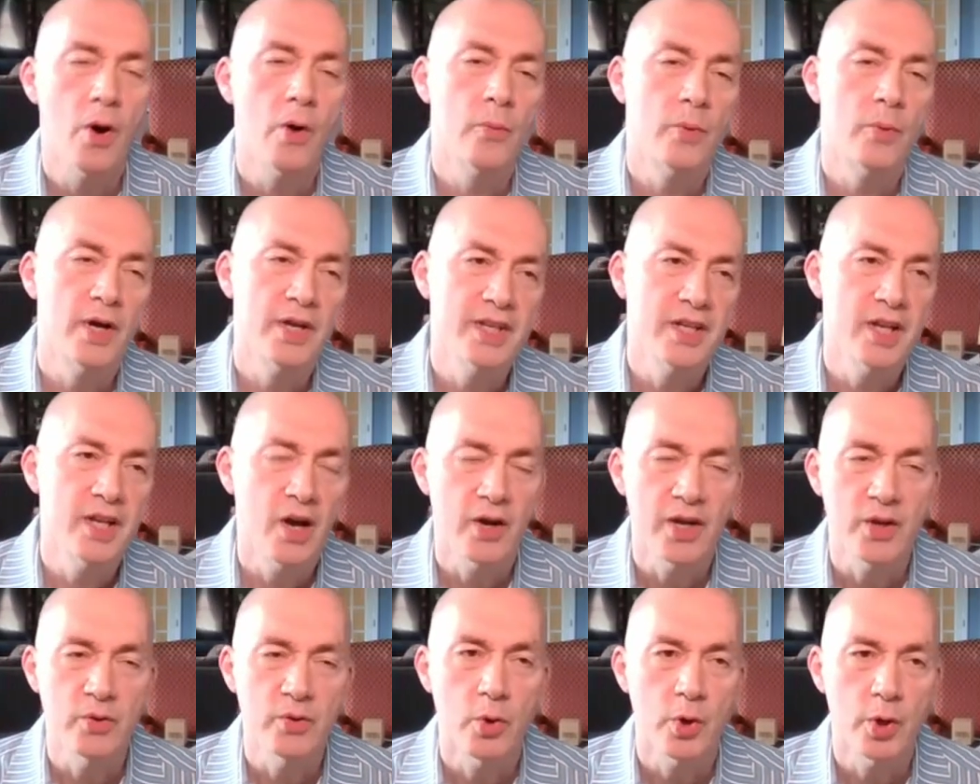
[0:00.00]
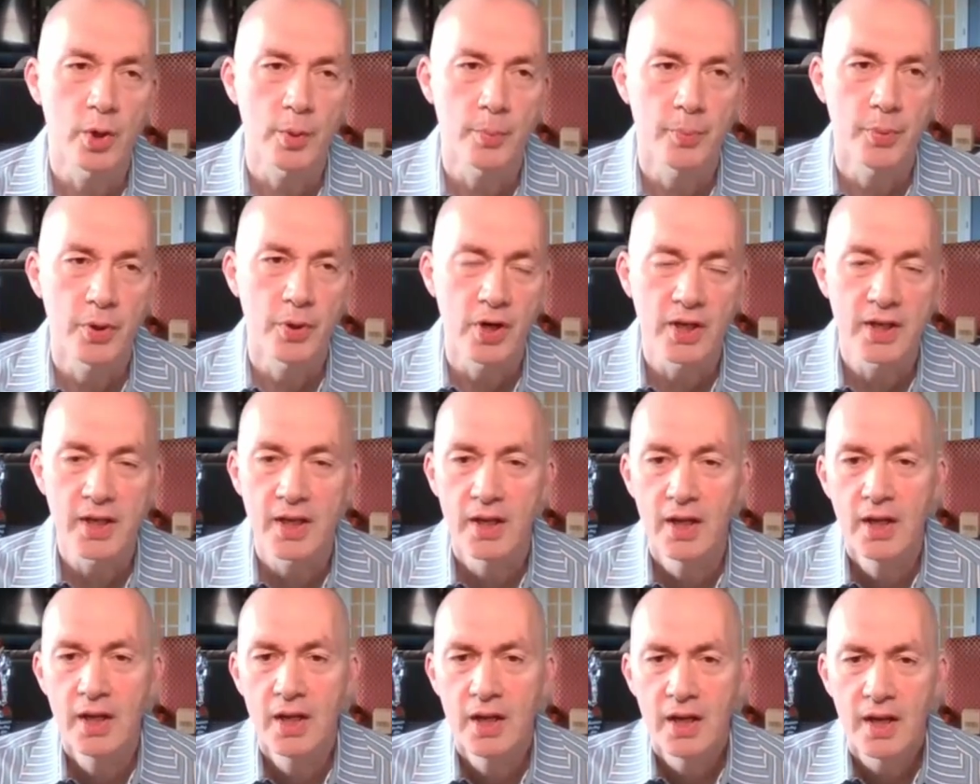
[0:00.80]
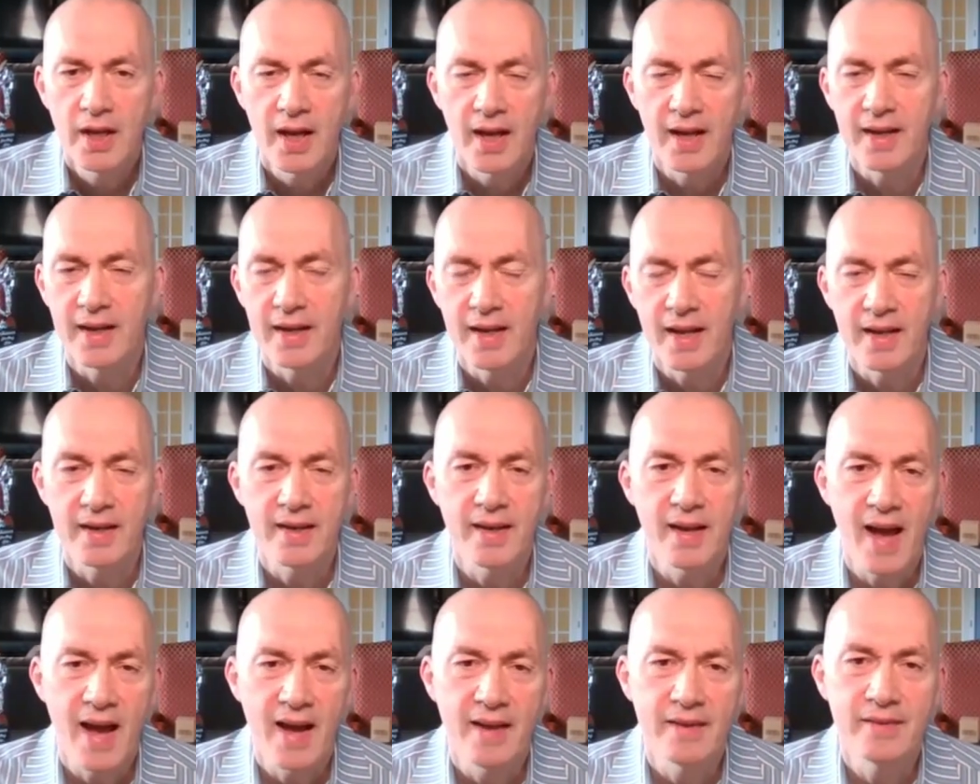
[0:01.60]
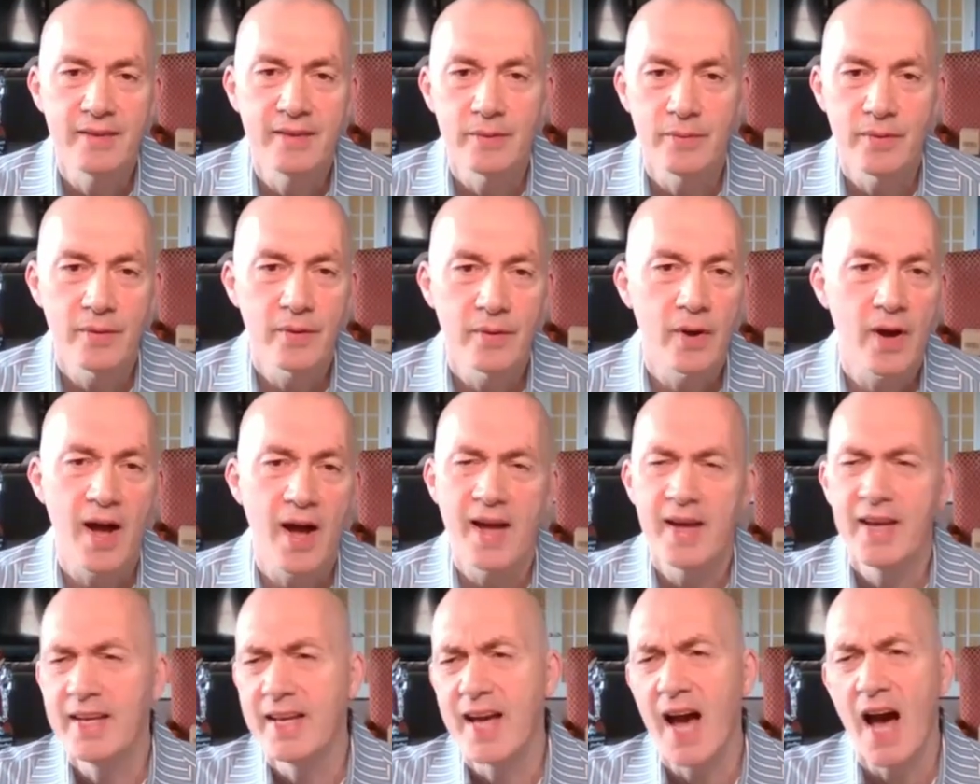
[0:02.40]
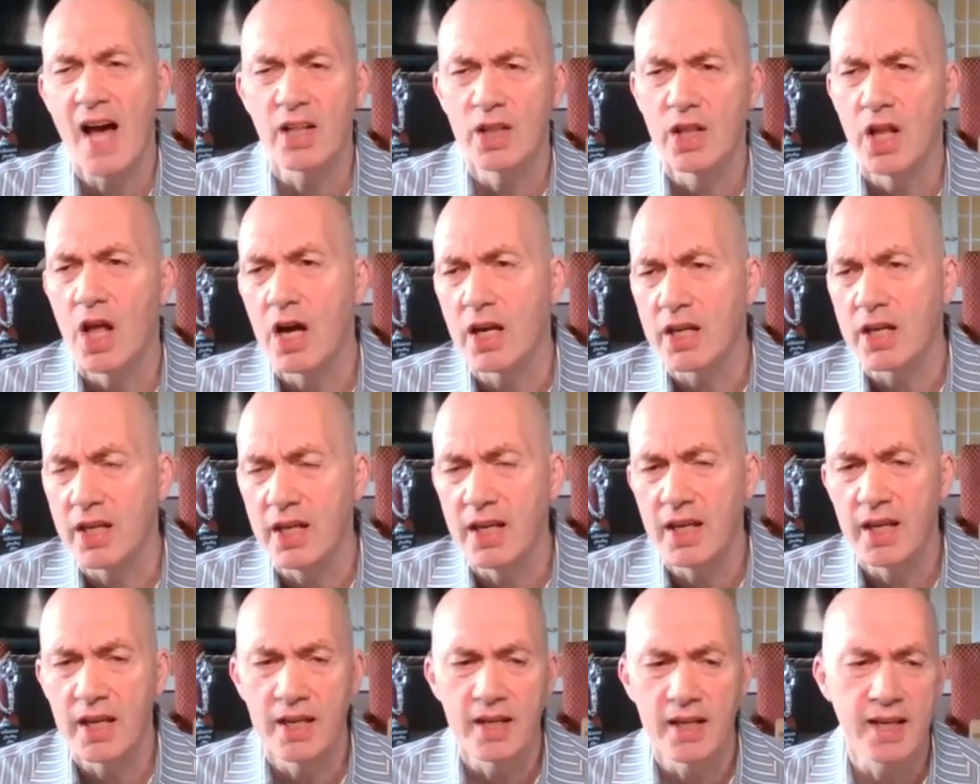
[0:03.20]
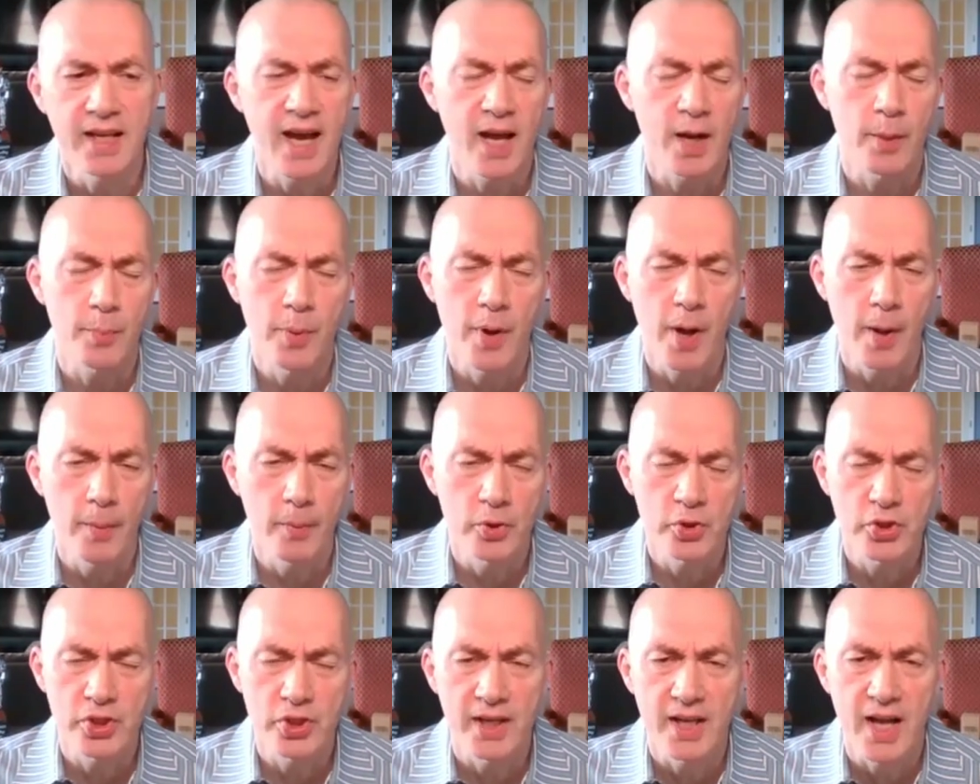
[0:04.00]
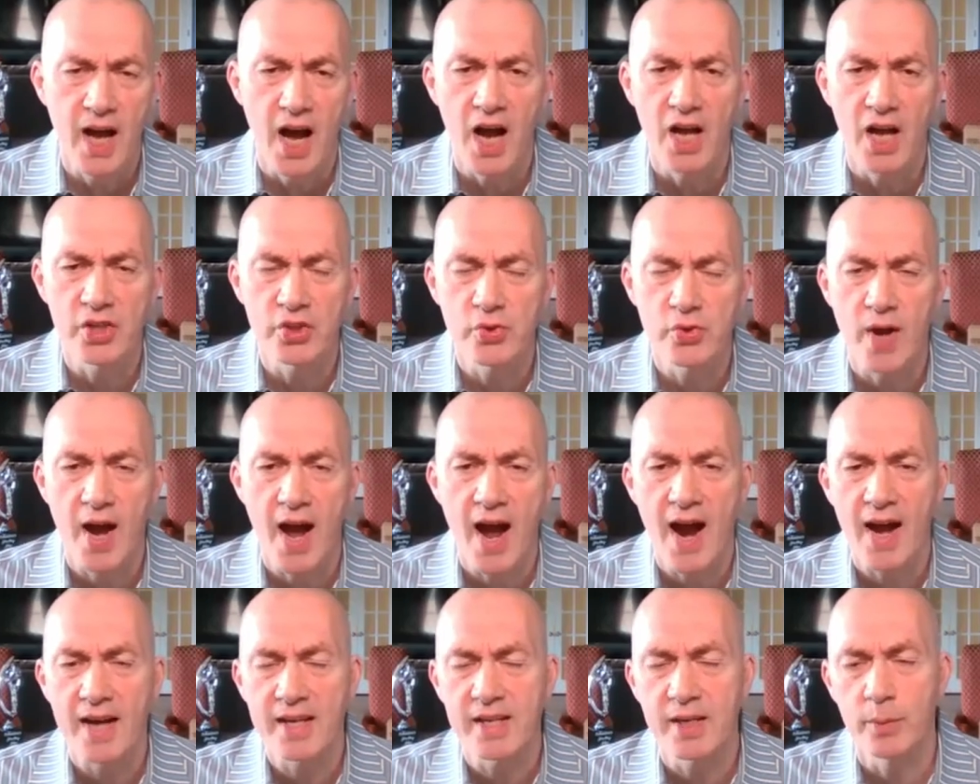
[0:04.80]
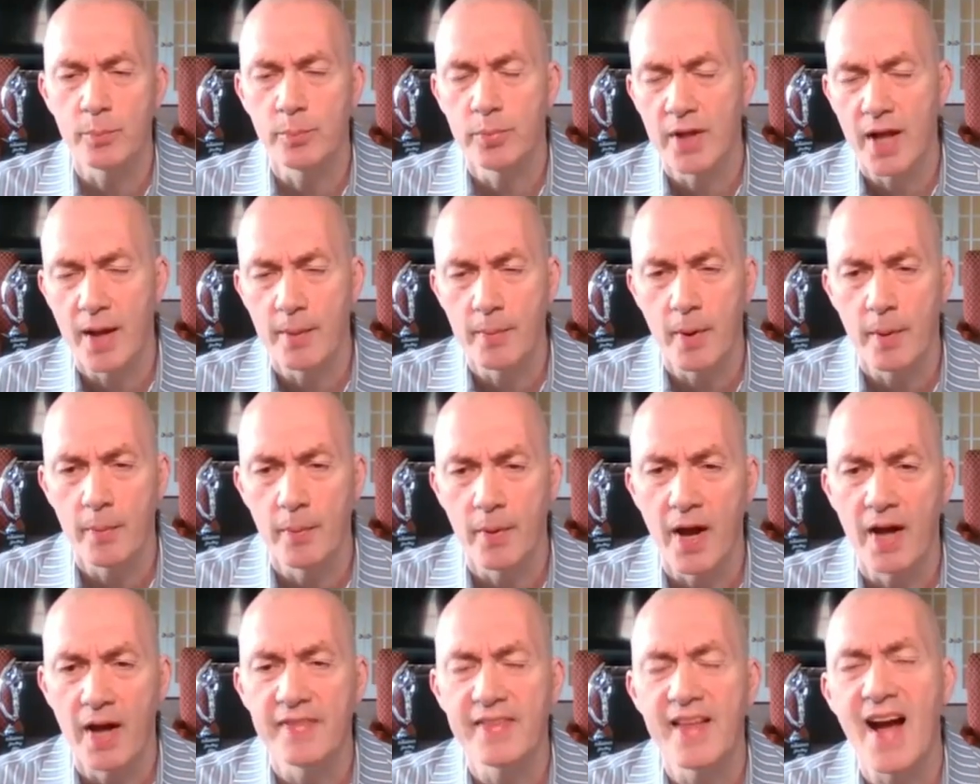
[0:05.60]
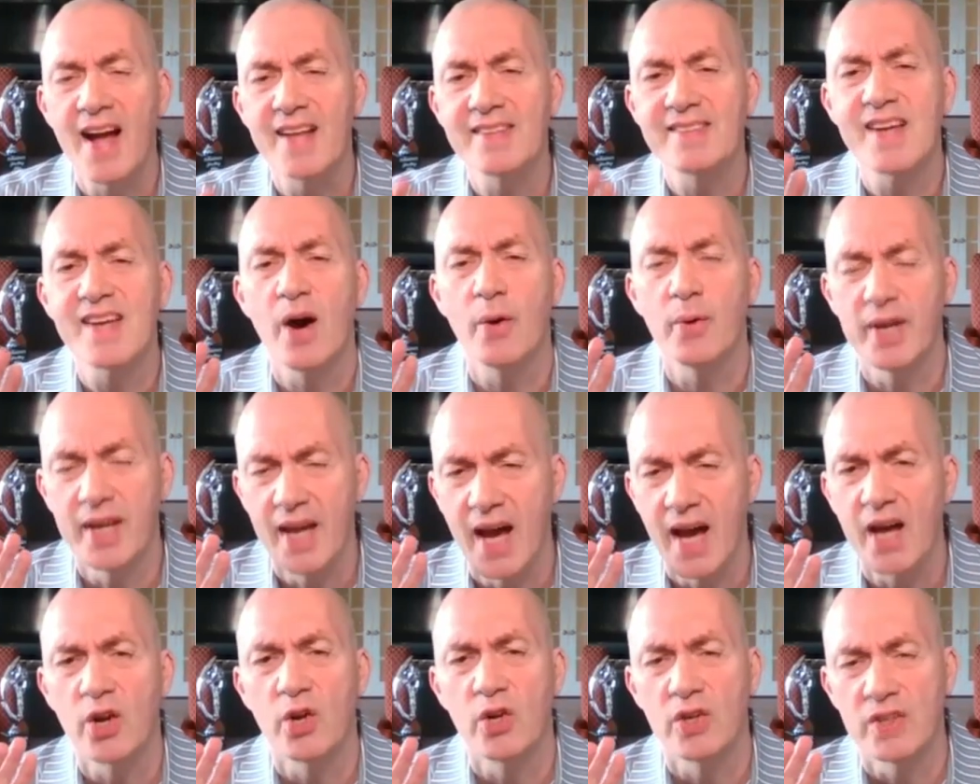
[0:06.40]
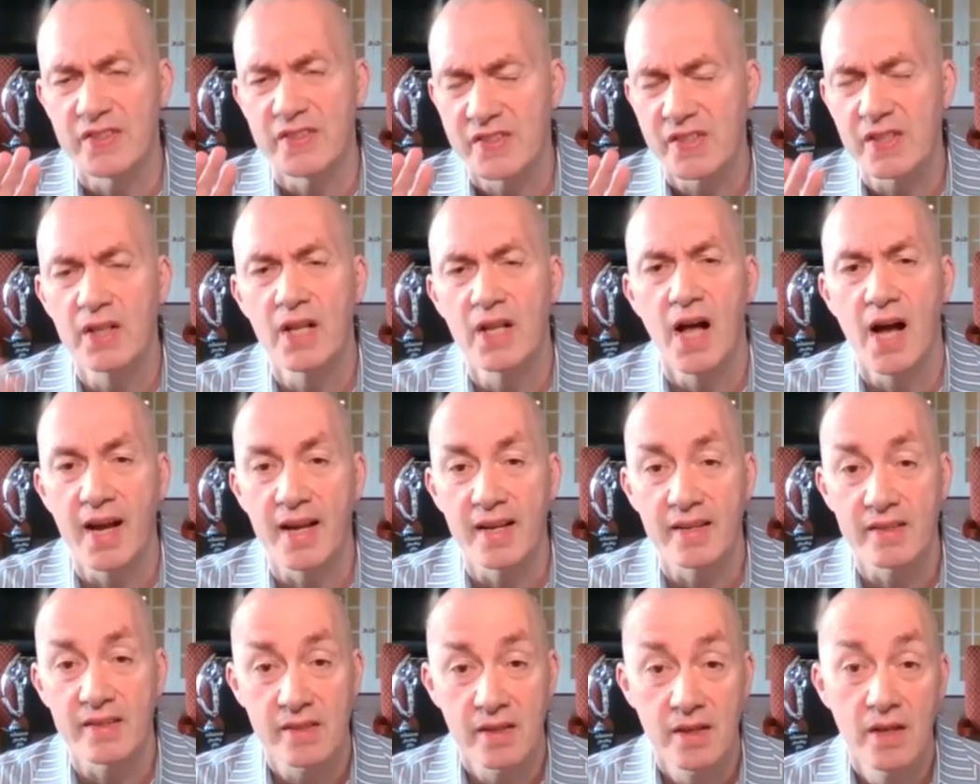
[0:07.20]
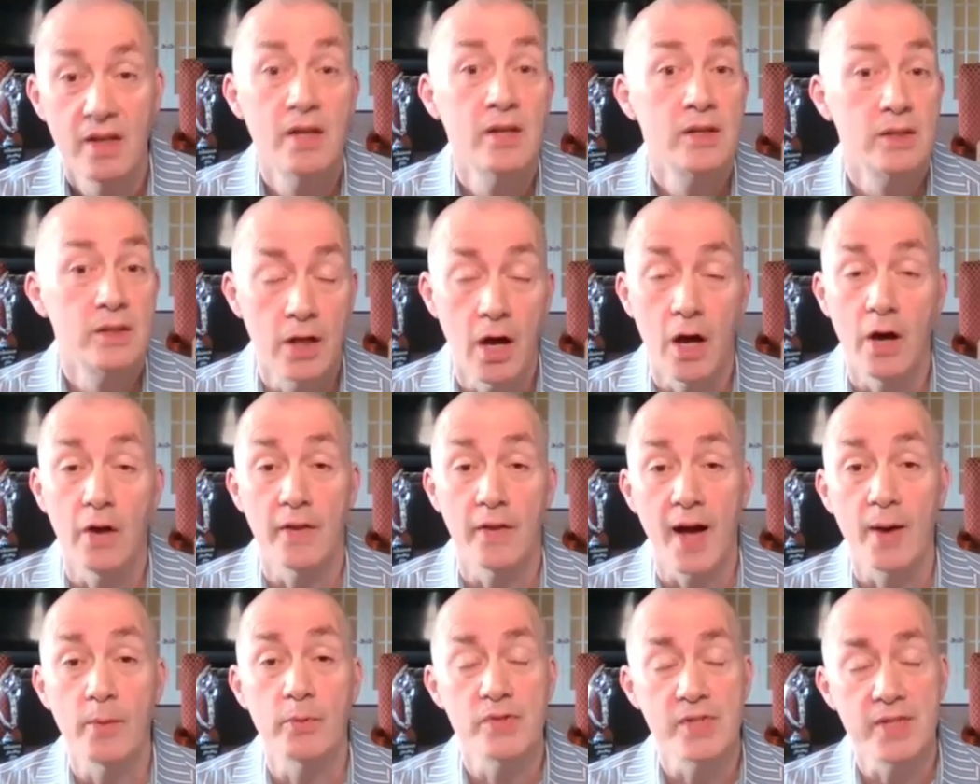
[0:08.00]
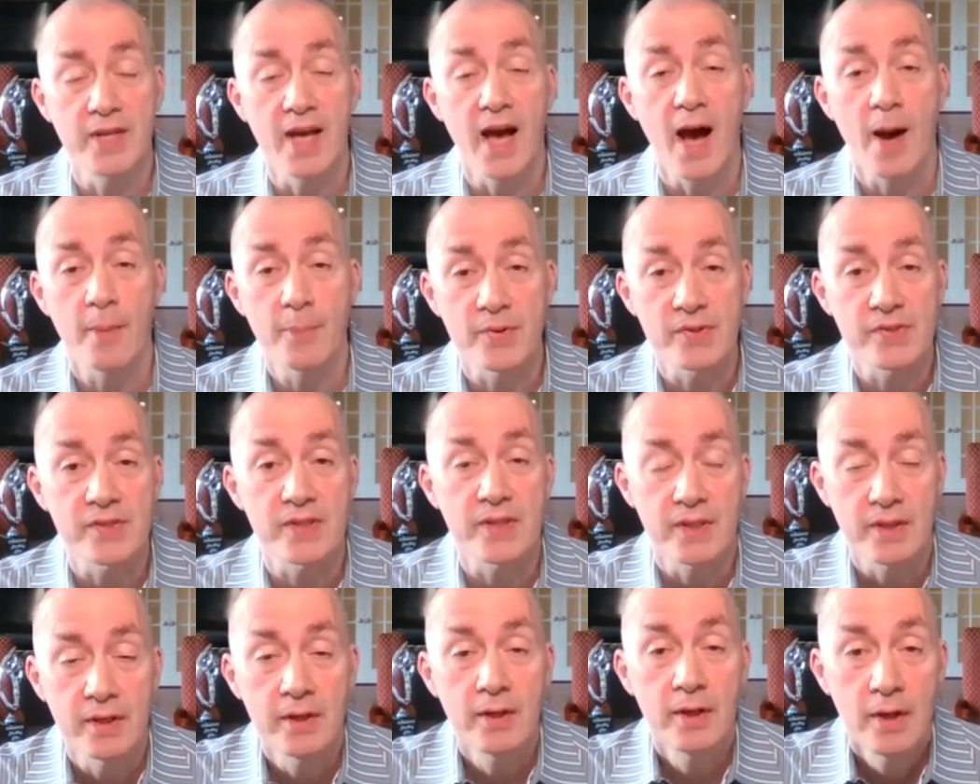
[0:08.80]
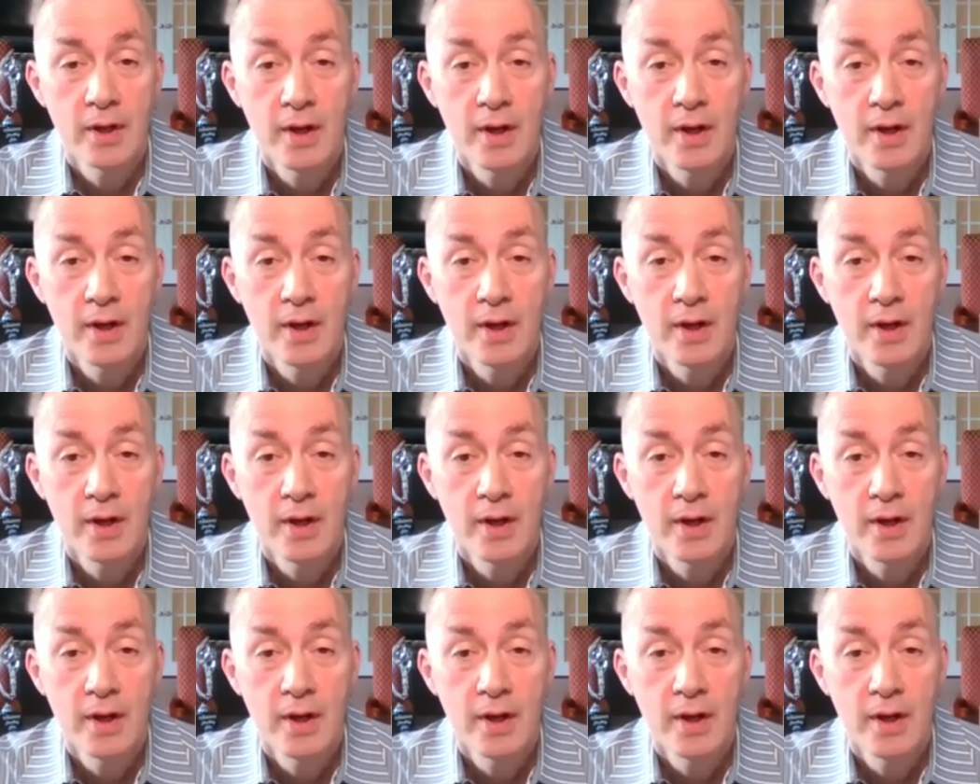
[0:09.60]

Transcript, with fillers: Oh, well, you know, he wrote a book and, and uh, he got lucky and he got a publishing contract and blah, blah, blah. That's how he got all his clients. No, that was the opposite.